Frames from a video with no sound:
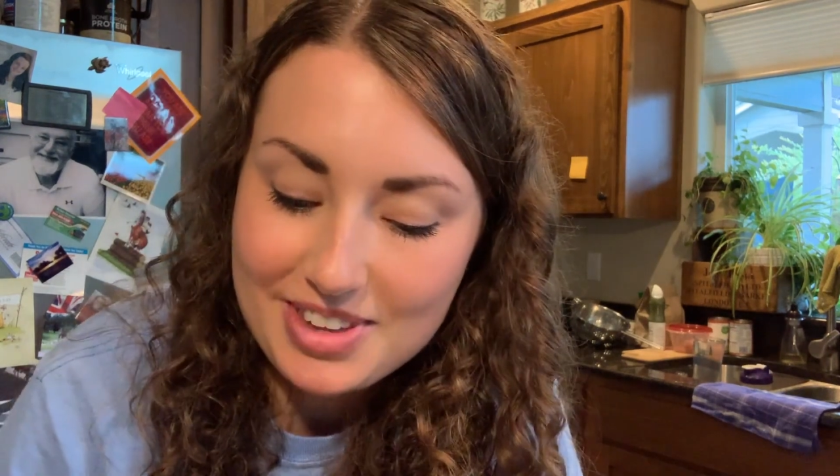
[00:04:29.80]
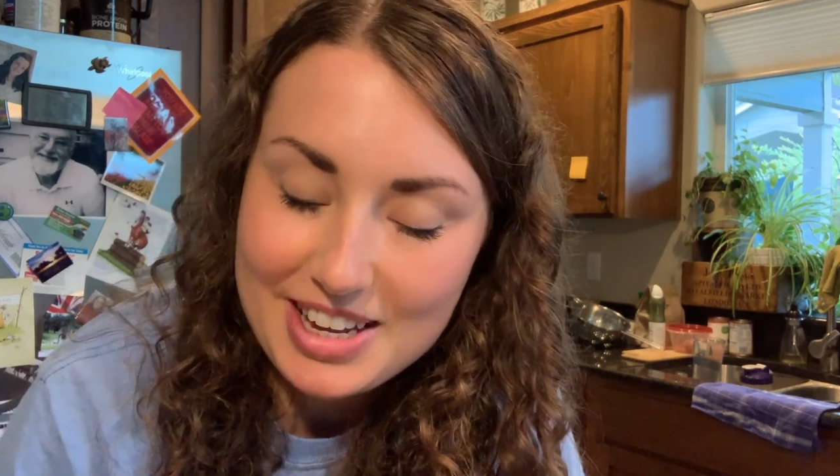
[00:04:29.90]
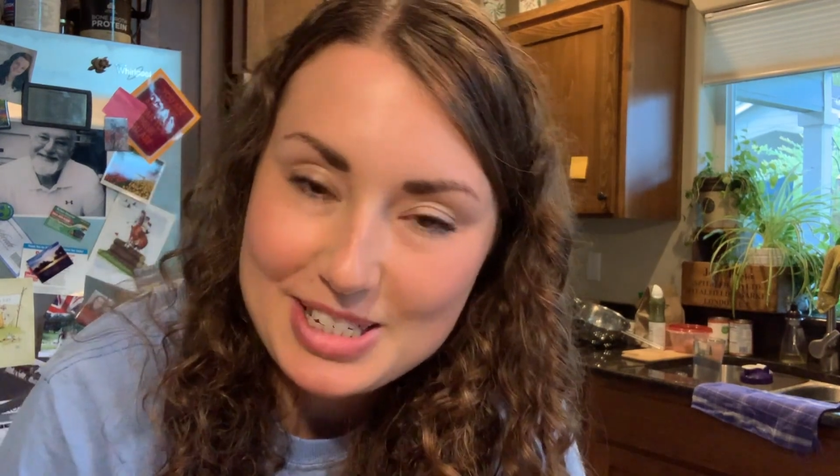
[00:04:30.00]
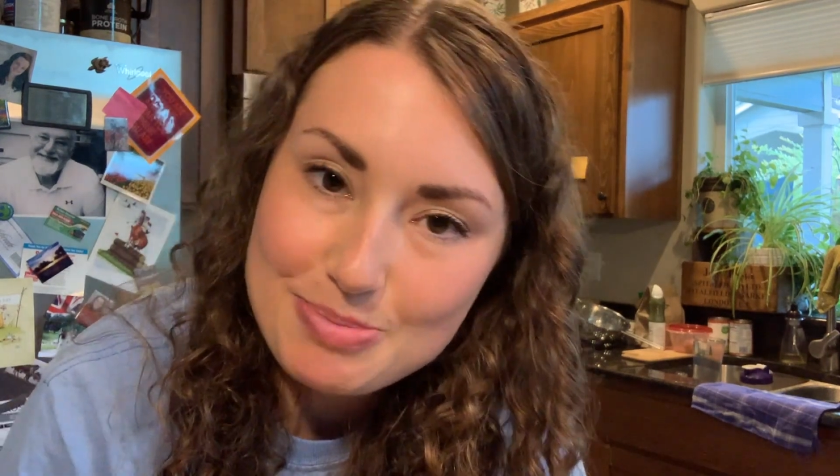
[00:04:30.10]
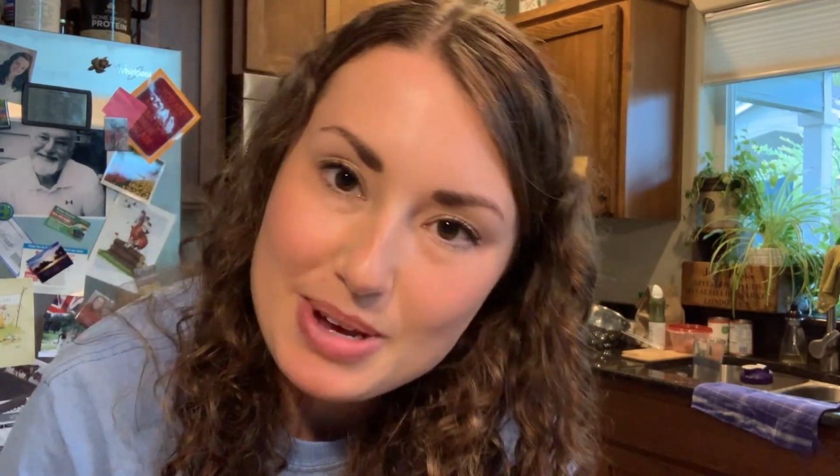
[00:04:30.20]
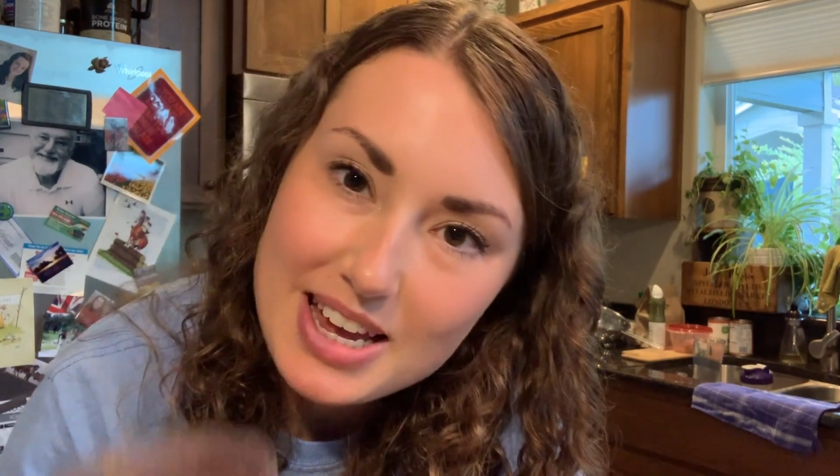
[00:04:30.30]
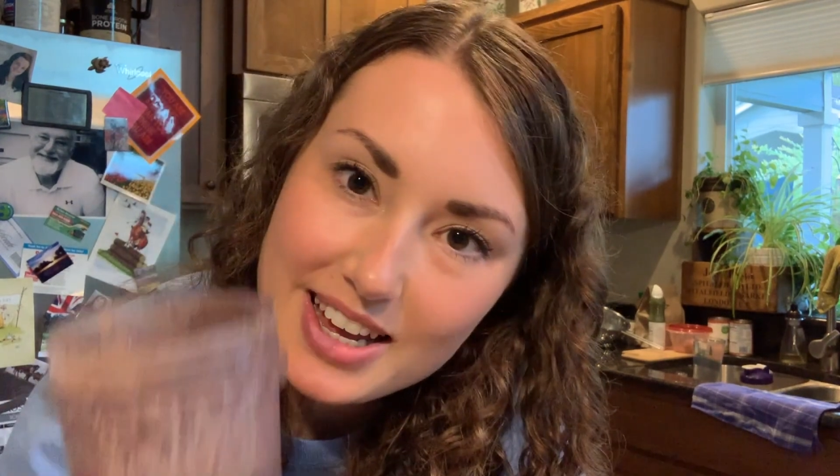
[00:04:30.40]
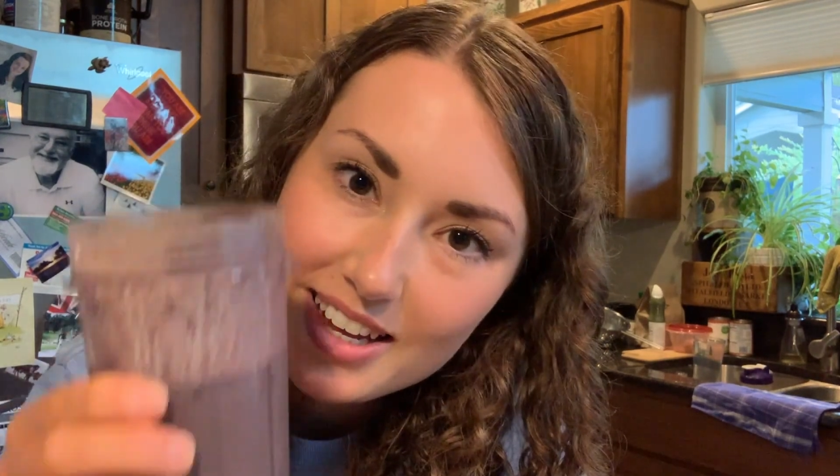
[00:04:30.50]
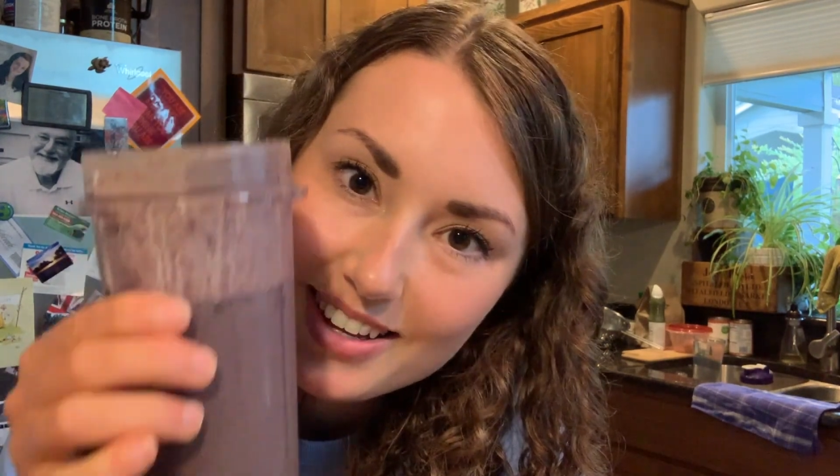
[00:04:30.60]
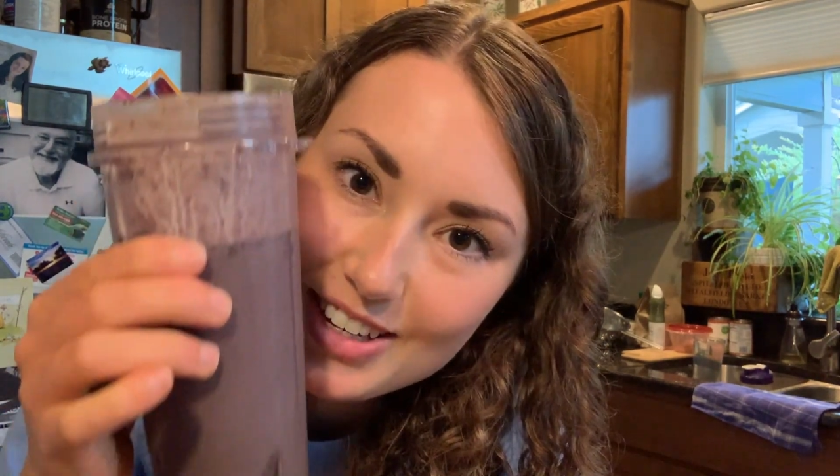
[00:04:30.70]
is
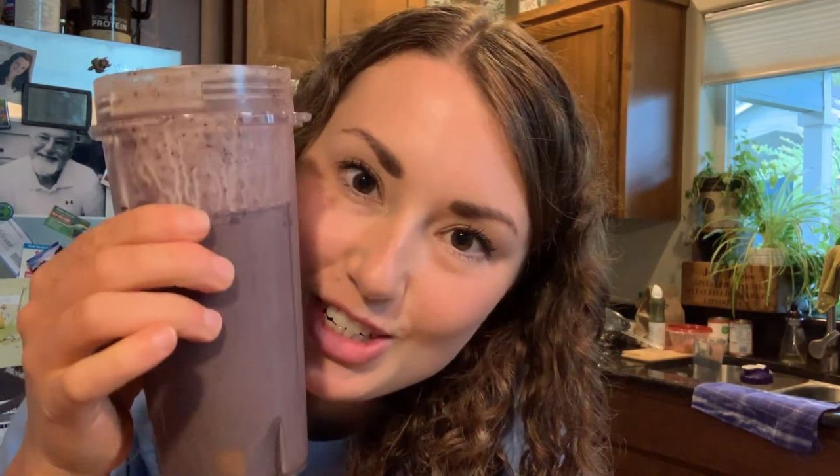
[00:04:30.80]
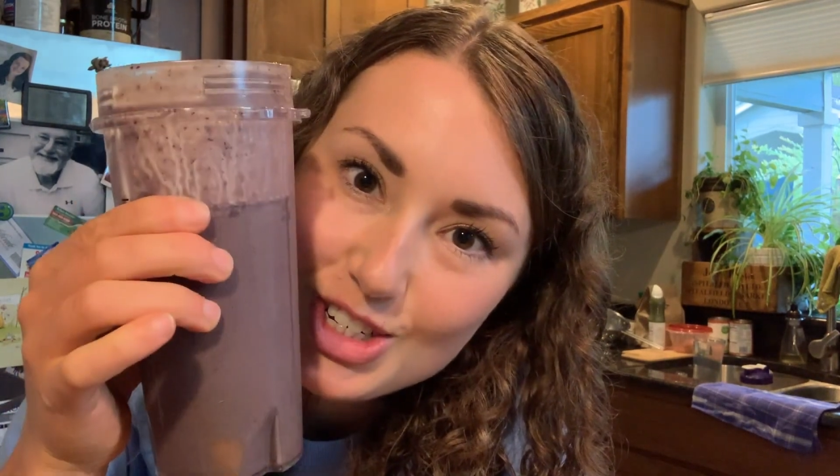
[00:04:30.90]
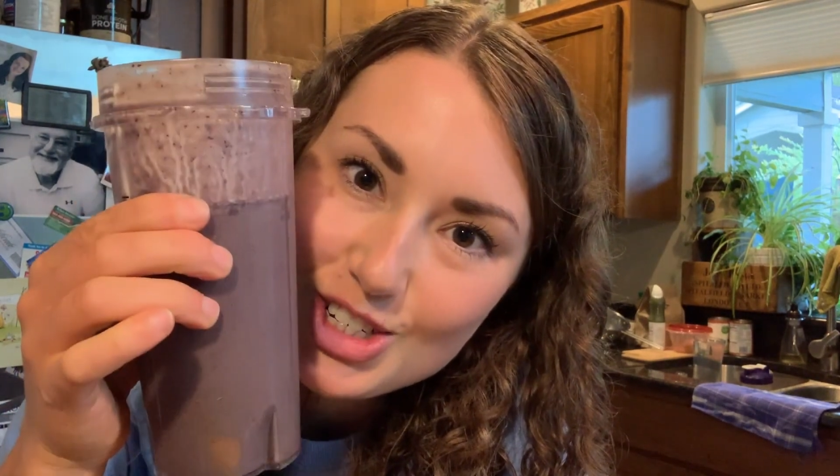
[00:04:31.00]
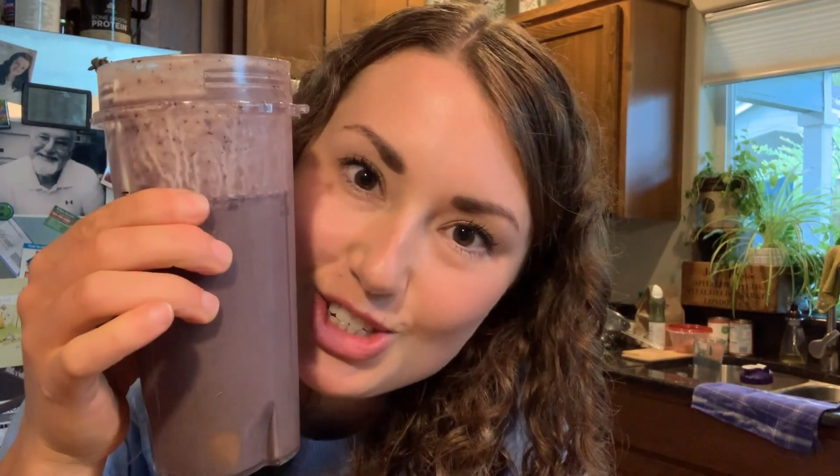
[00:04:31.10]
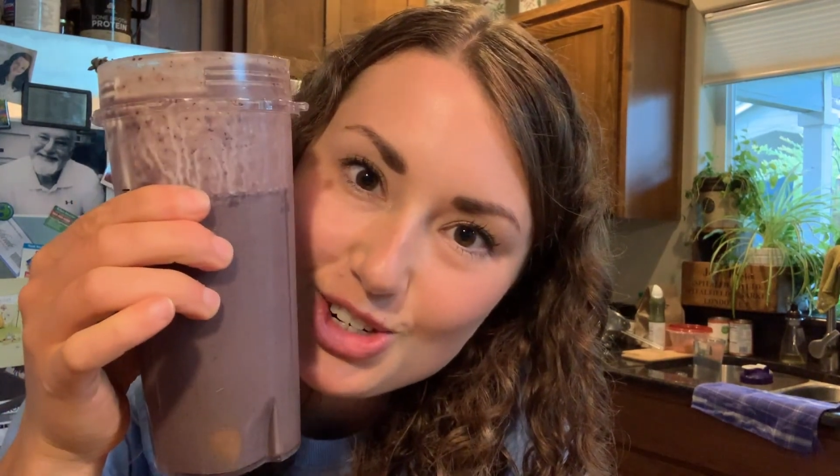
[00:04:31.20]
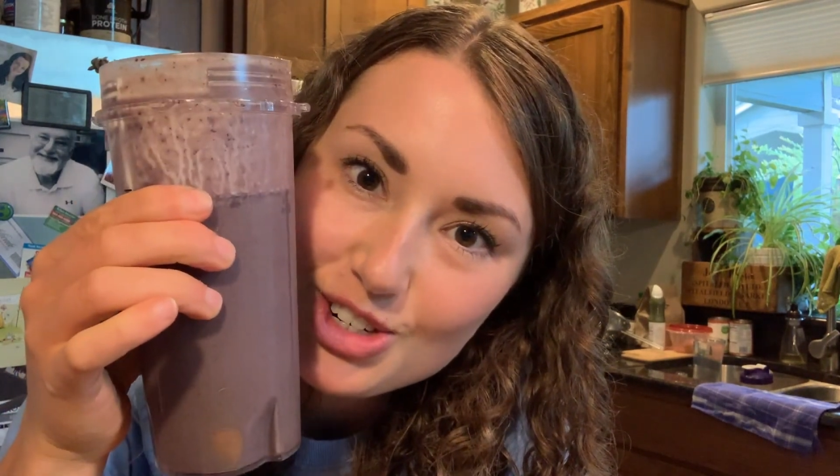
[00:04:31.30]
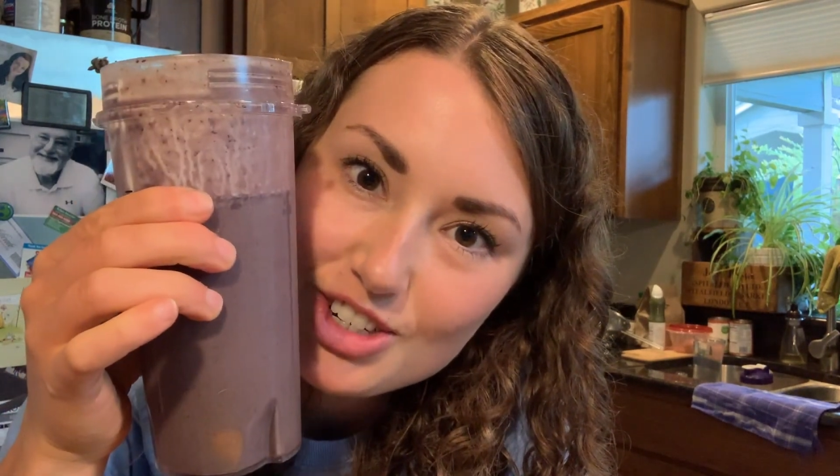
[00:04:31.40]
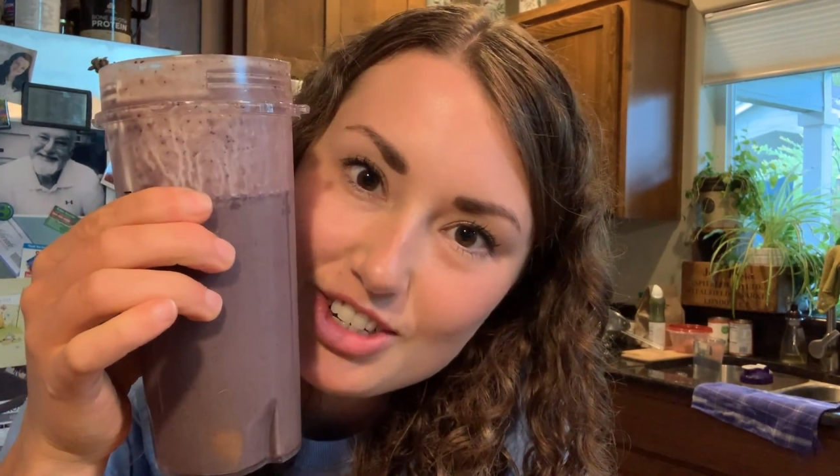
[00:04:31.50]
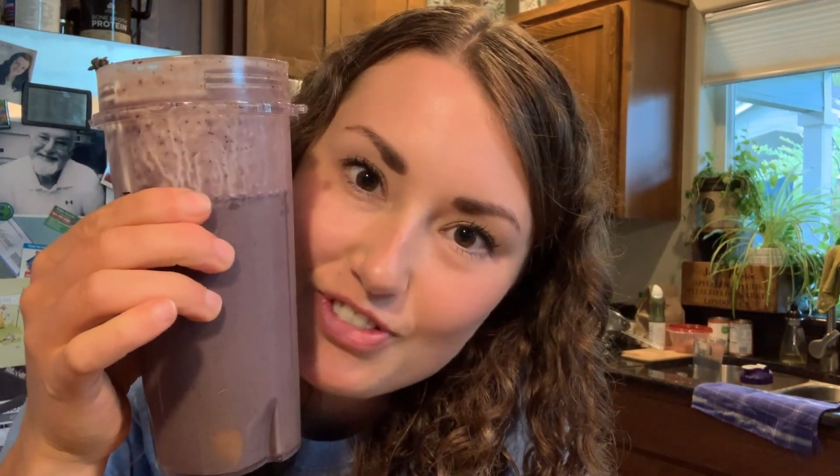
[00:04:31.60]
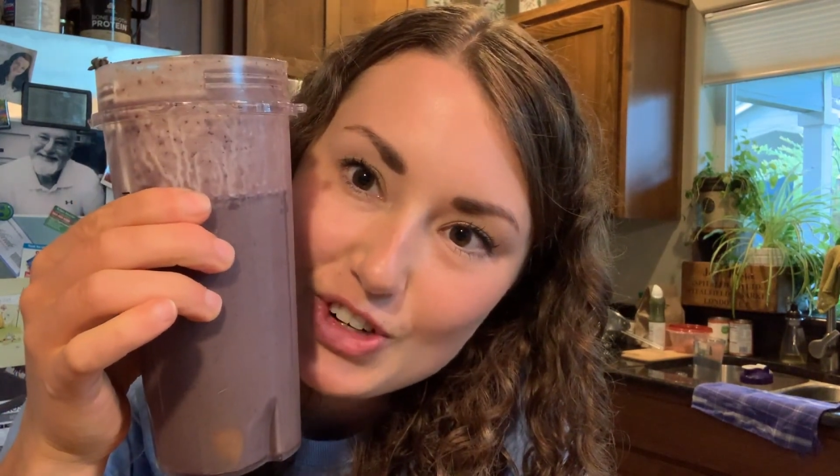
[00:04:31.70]
make
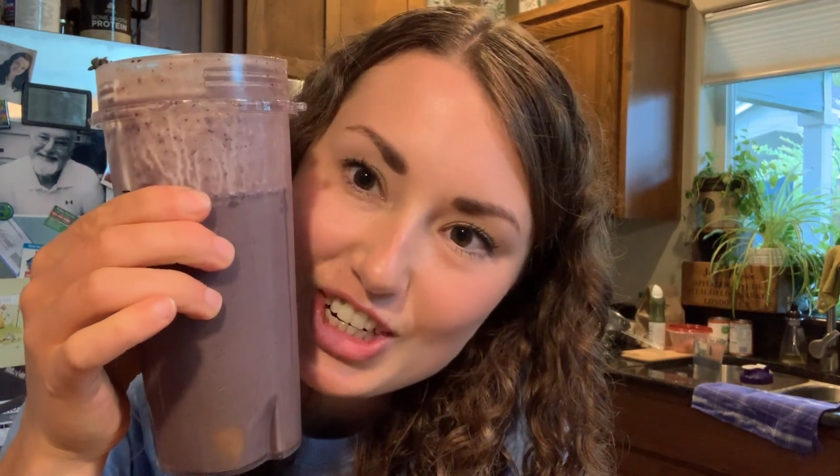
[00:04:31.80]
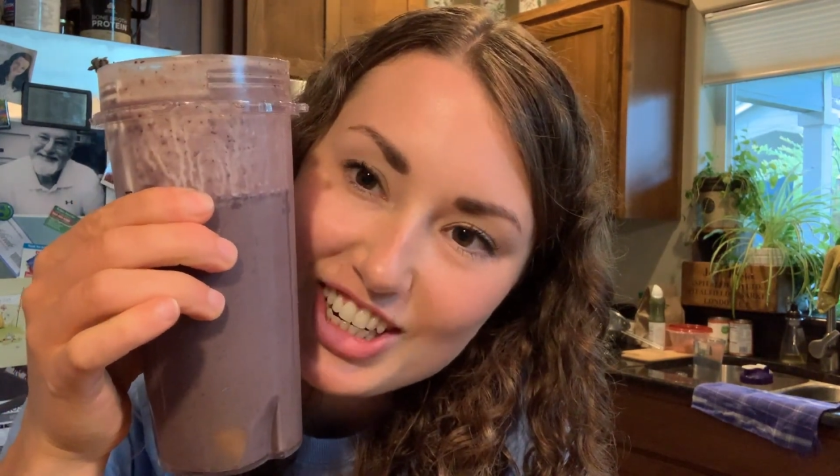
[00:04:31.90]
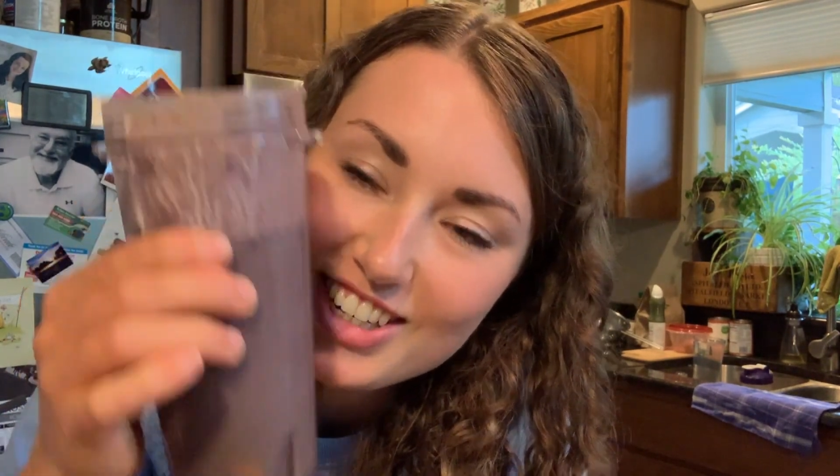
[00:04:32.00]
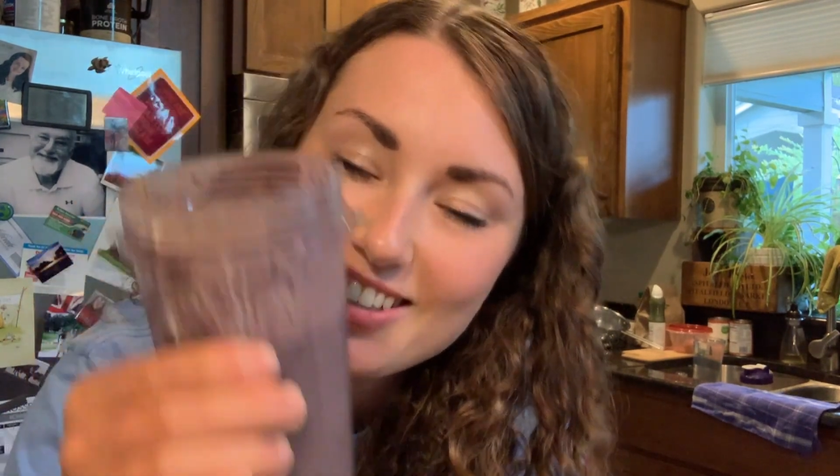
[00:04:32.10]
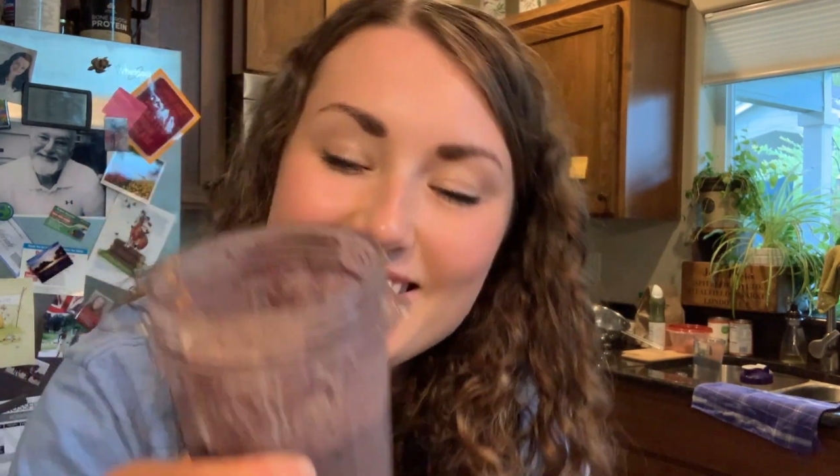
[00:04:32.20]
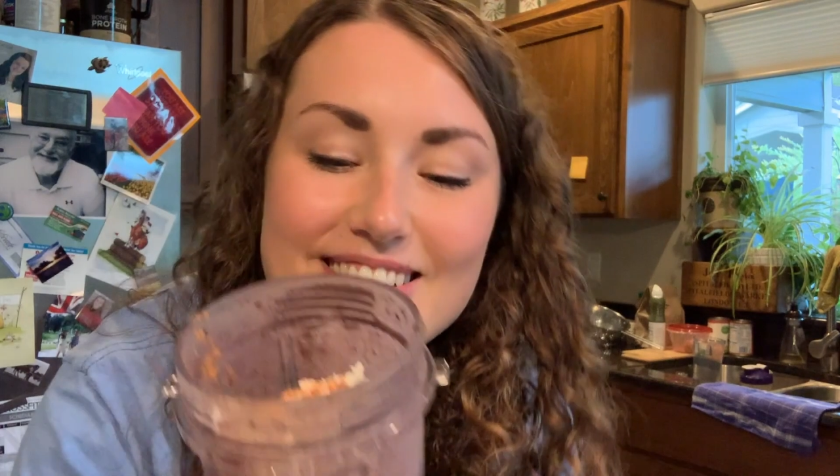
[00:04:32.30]
dessert for dinner.